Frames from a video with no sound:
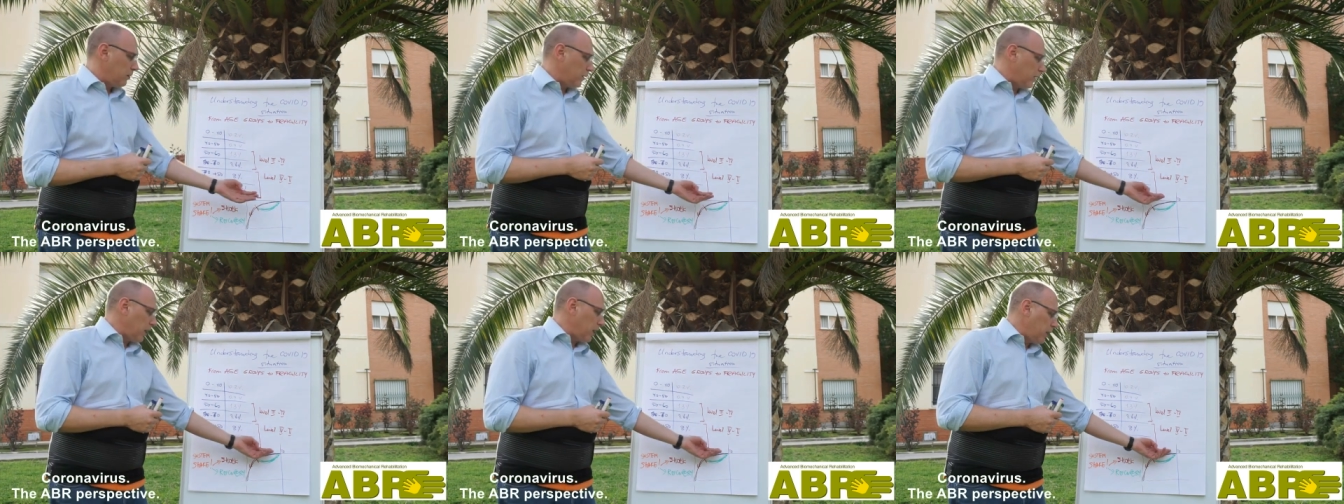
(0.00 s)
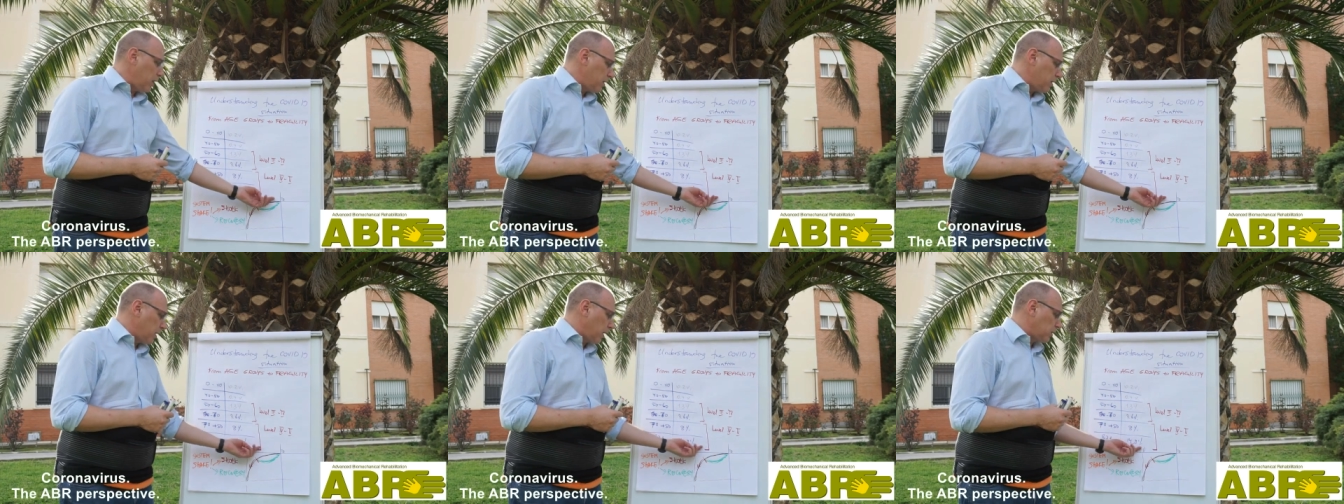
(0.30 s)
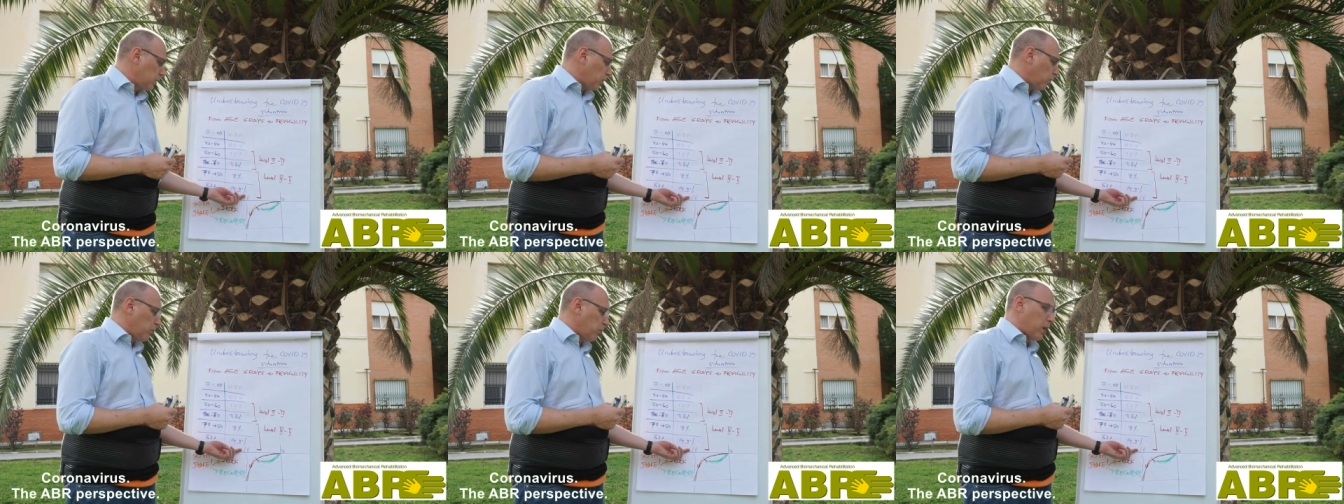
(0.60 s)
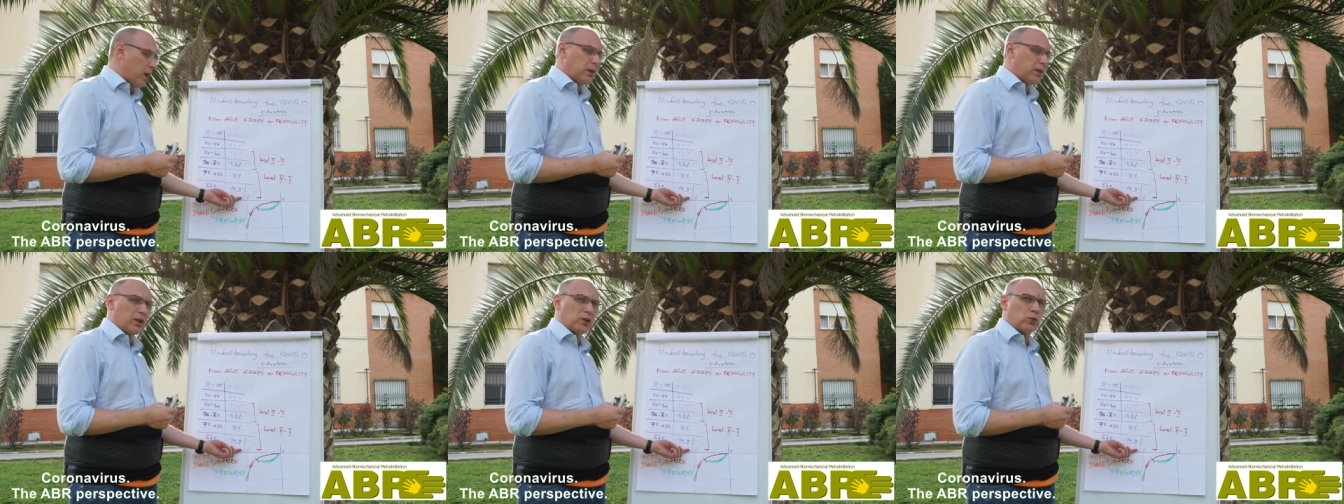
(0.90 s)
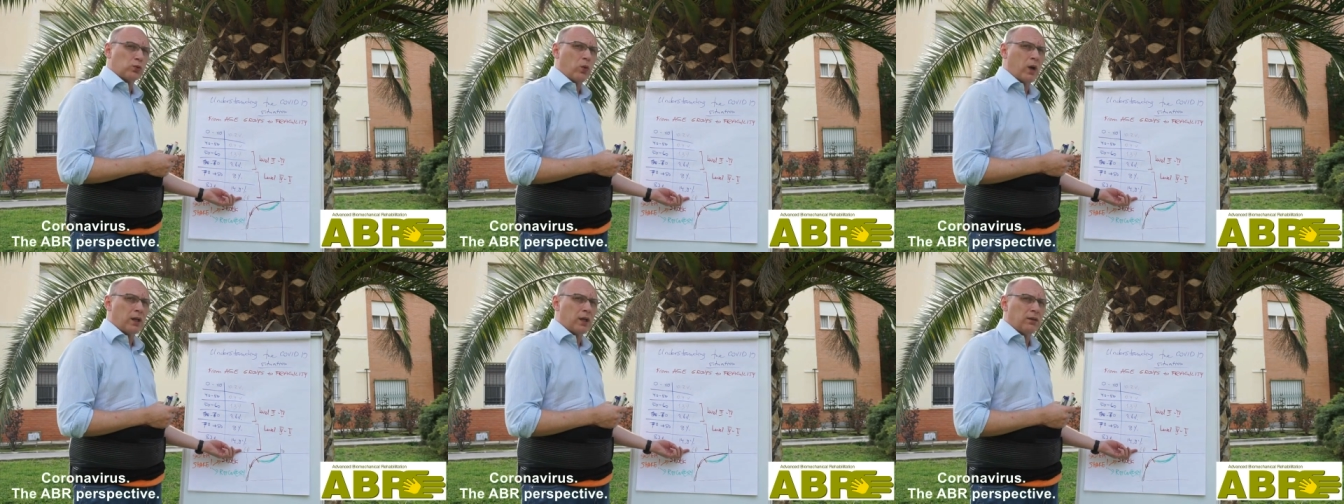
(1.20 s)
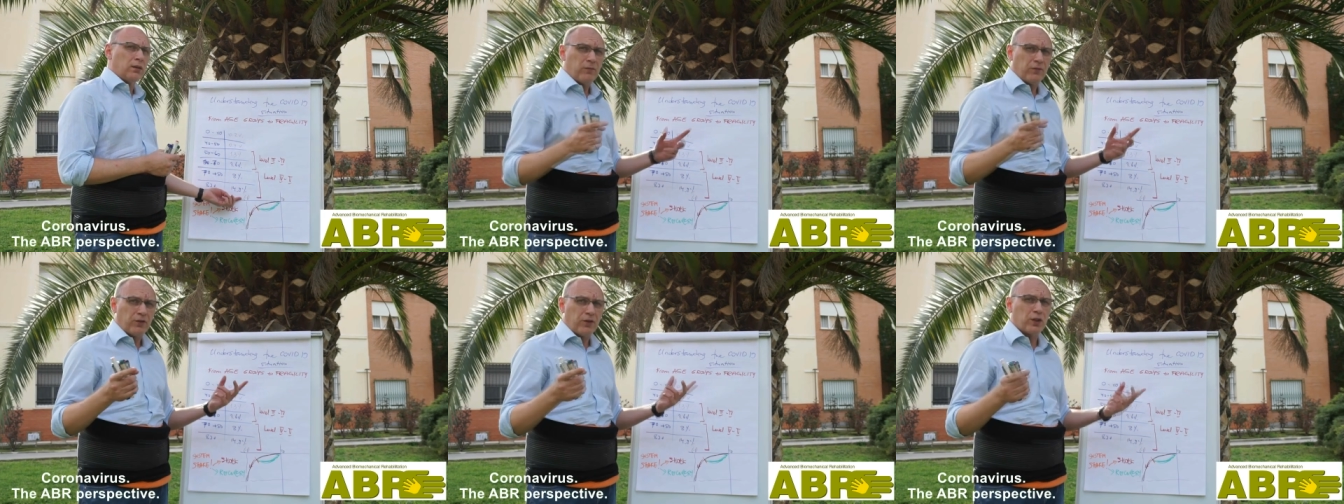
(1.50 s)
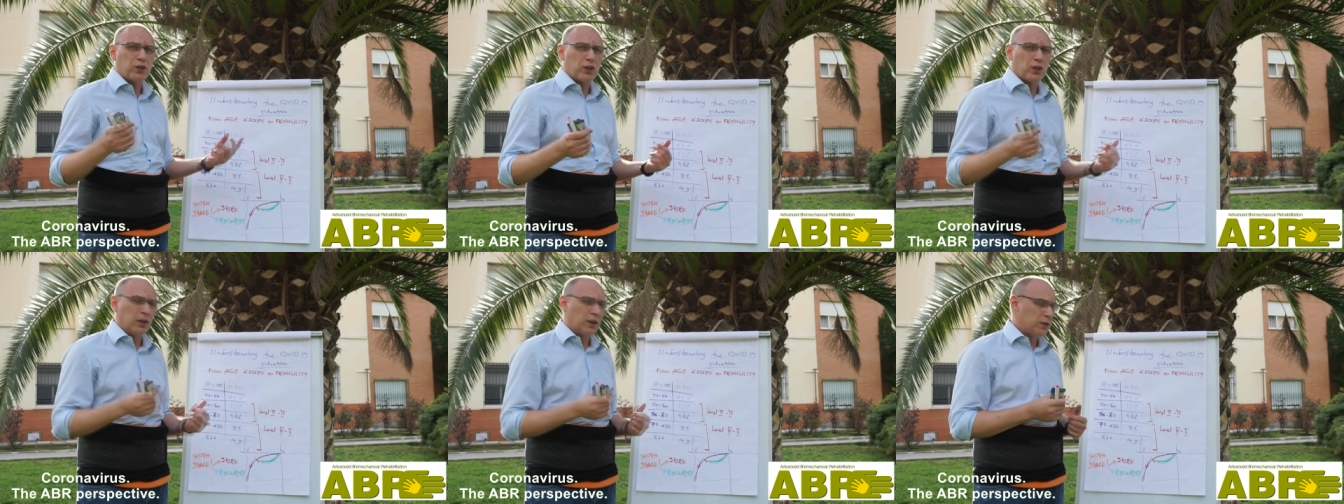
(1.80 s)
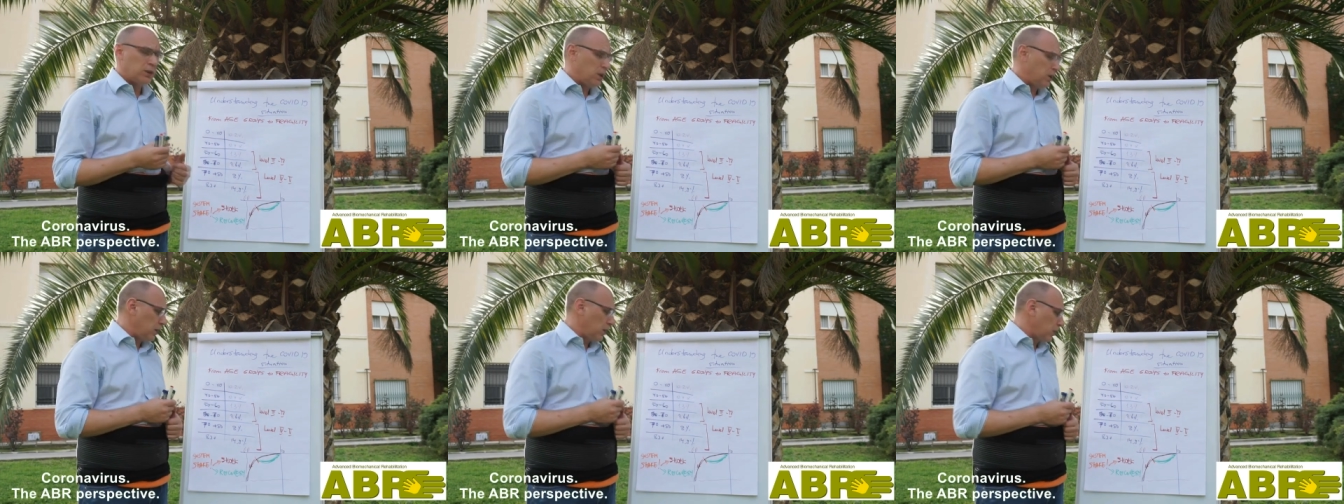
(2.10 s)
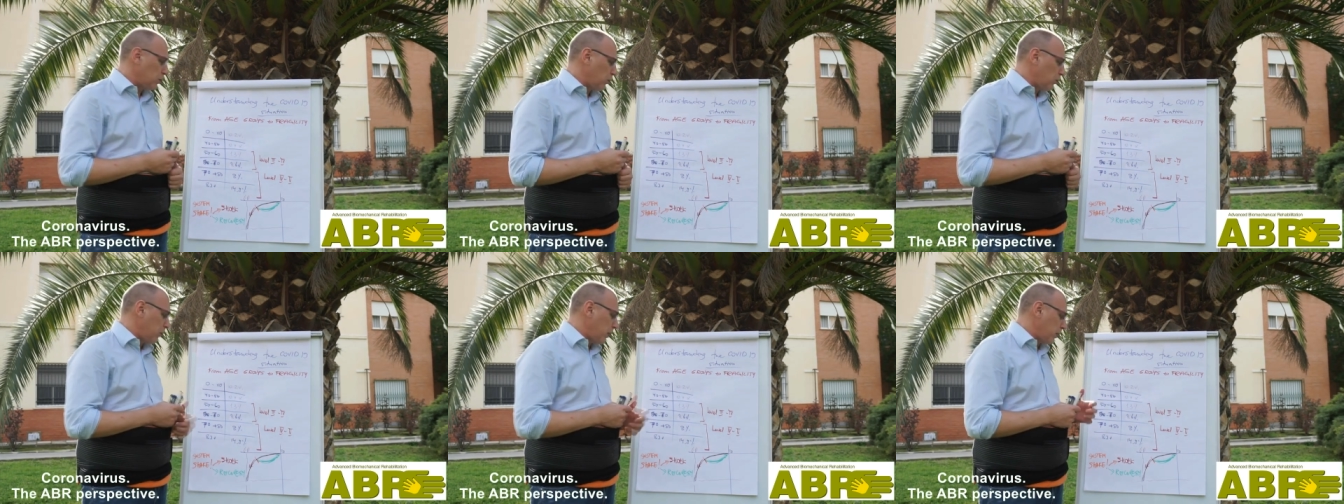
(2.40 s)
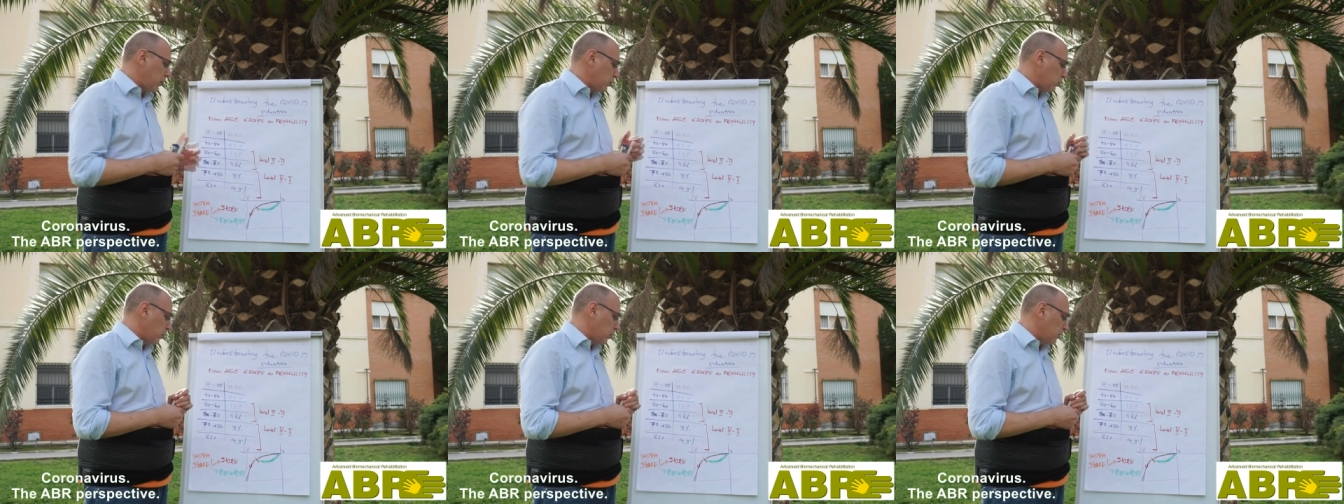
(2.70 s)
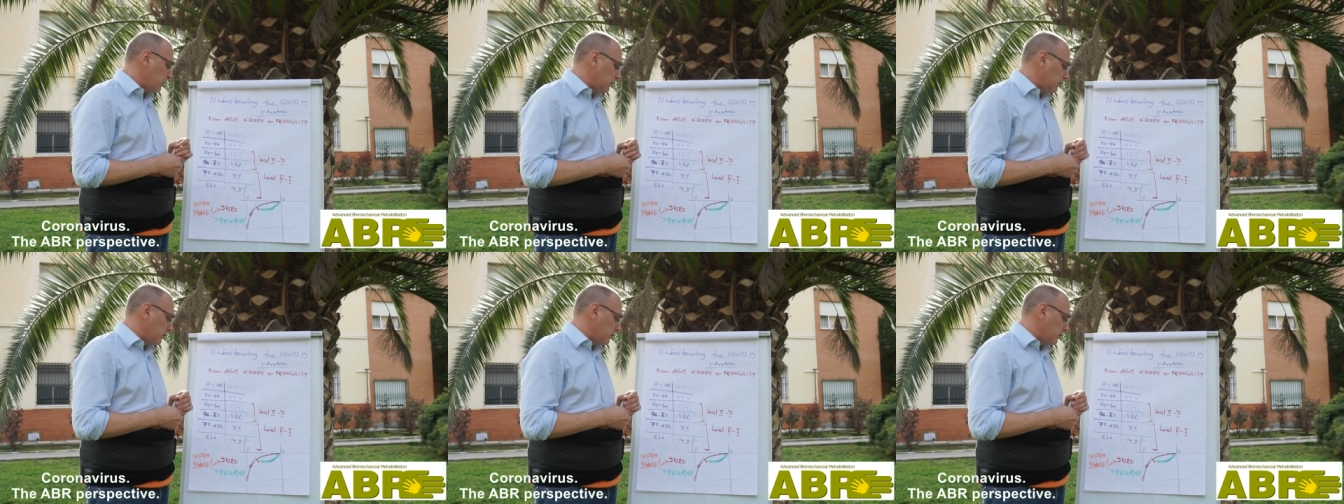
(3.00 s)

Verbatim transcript: The index of minus one, fragility index of minus one,